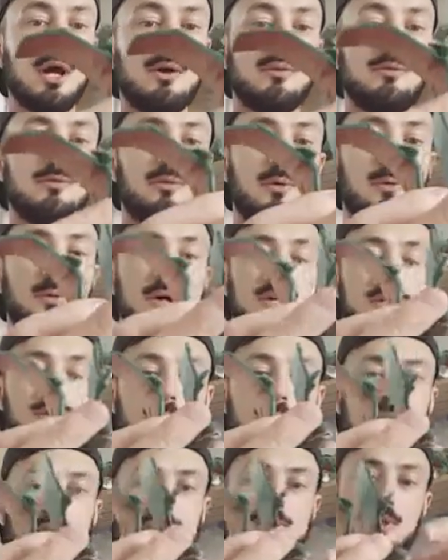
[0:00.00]
it as
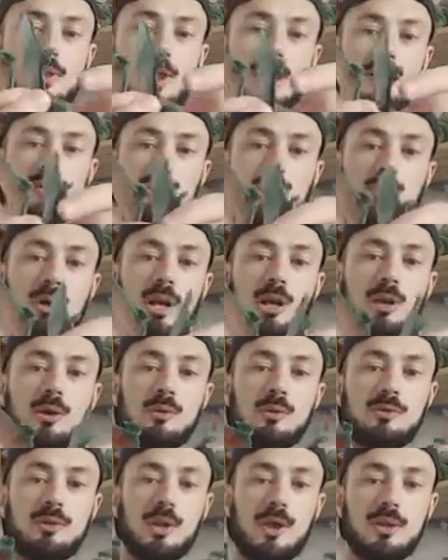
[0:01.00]
well. So that's really
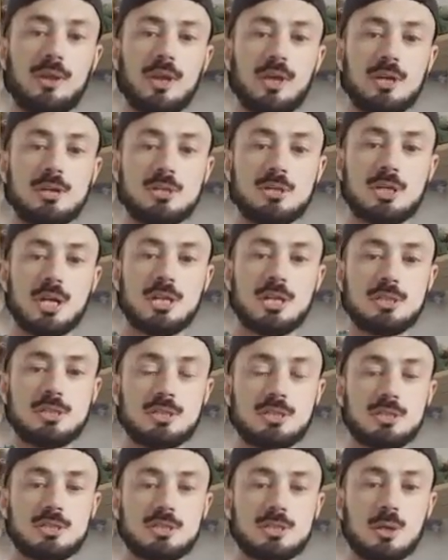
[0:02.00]
good that they haven't
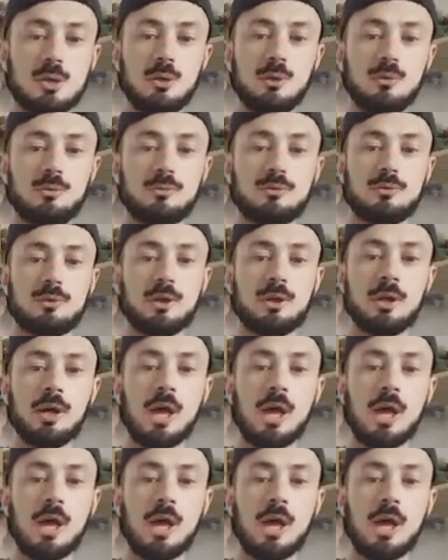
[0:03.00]
changed the sculpt.